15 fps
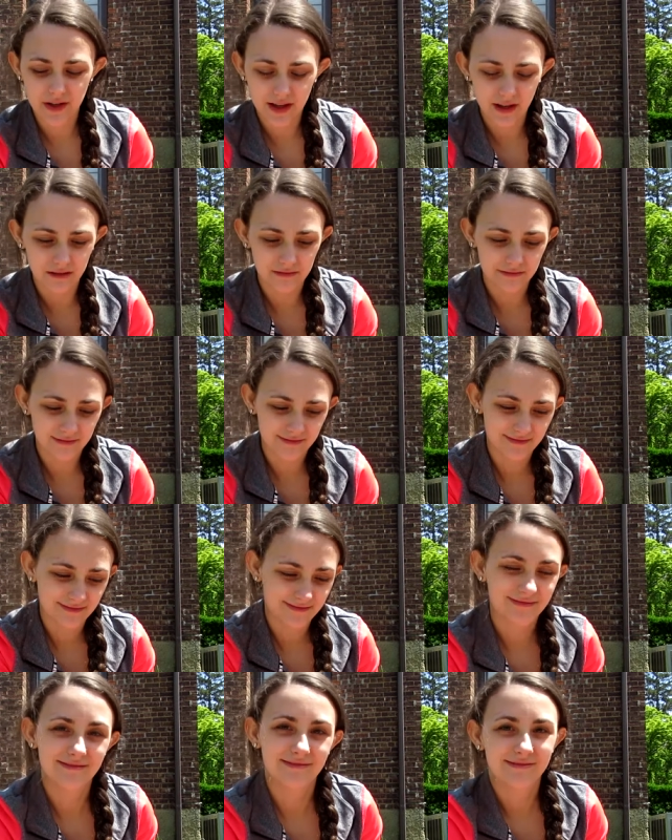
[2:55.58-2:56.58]
yeah.
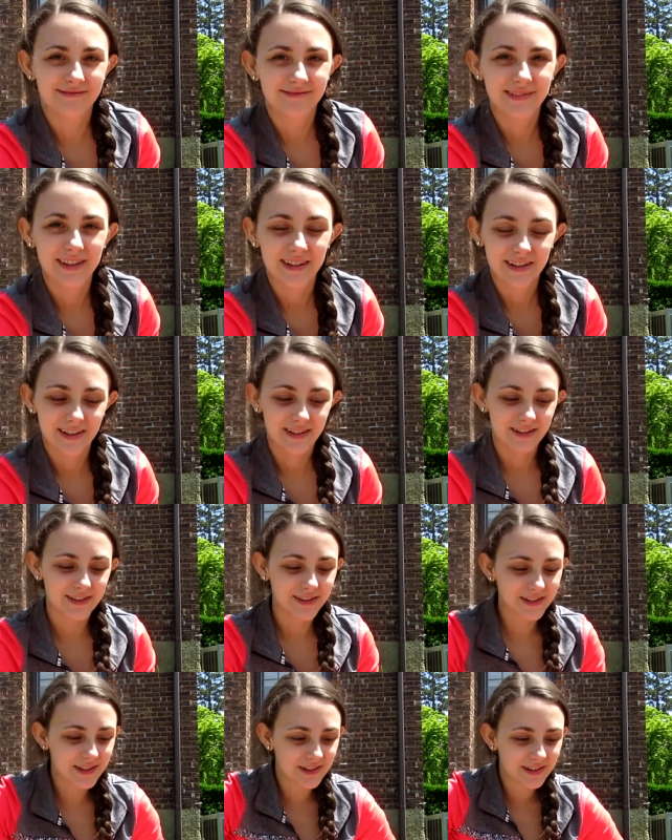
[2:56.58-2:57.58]

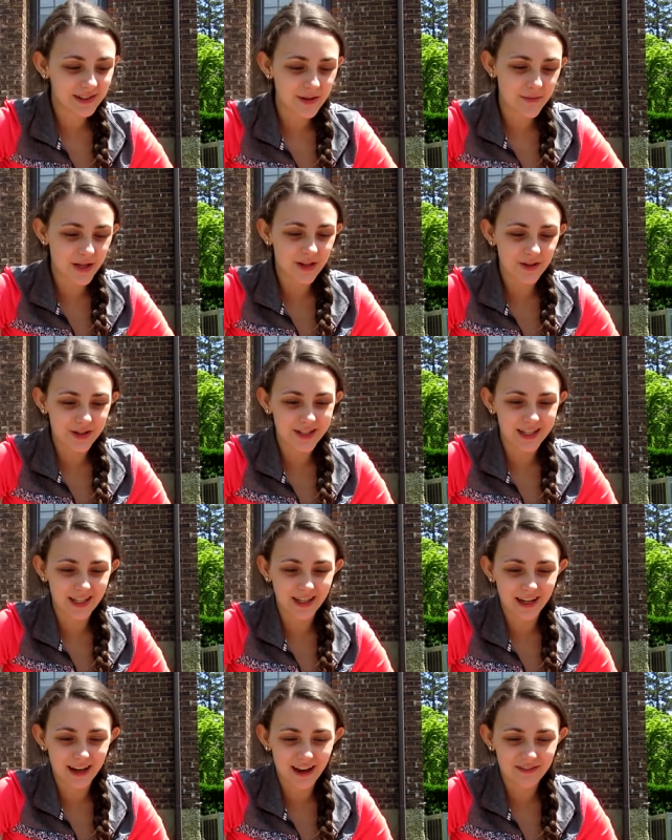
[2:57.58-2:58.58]
So this is going to be
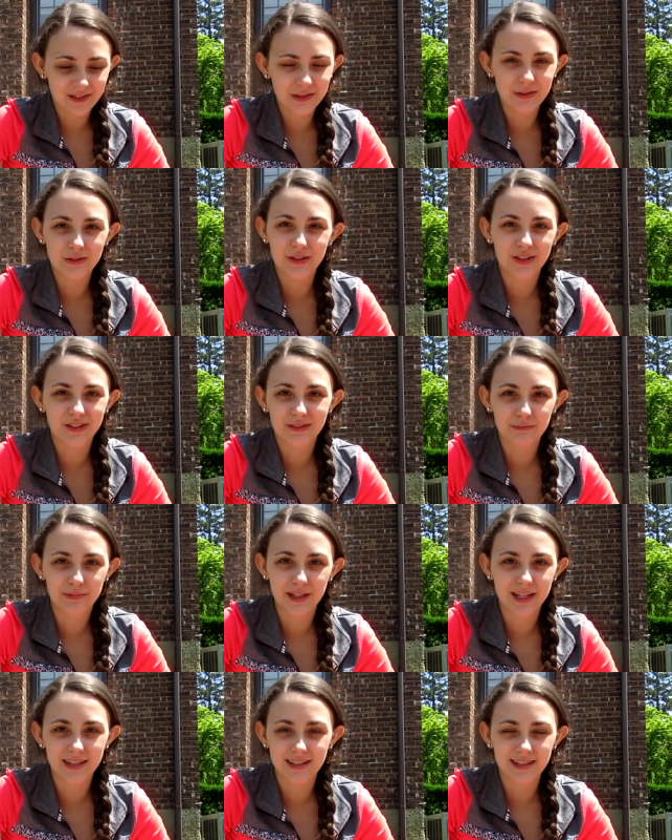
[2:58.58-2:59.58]
interesting. I haven't
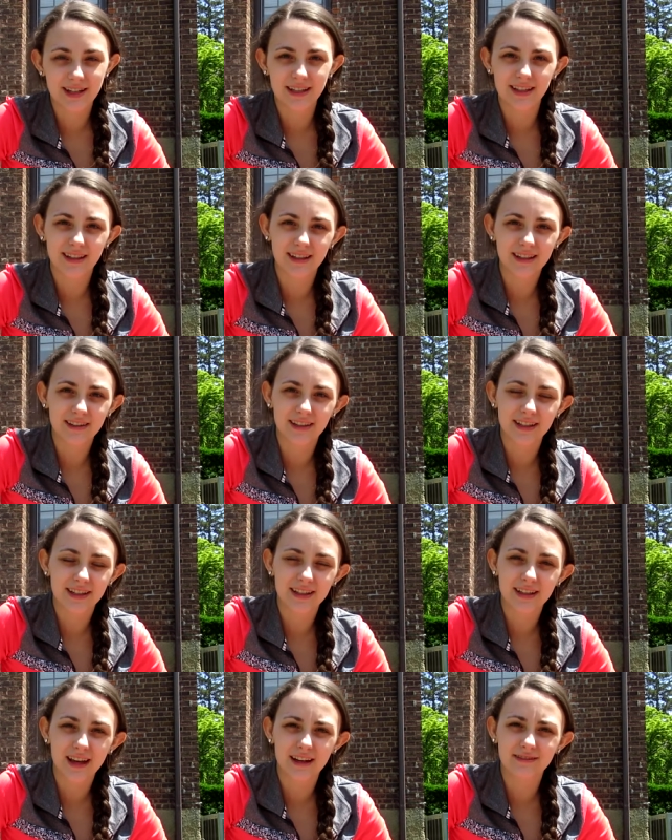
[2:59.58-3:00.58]
planted anything
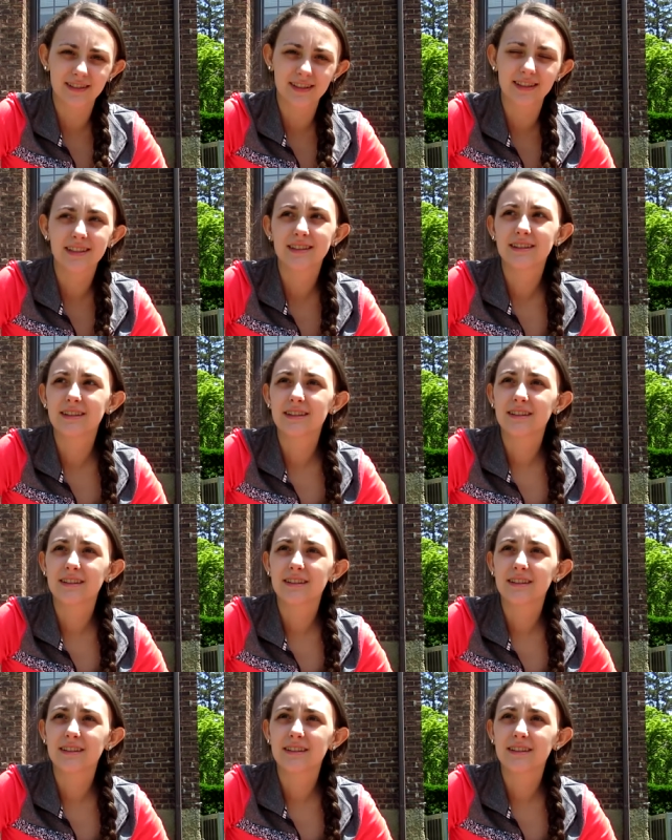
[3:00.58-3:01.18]
like ever,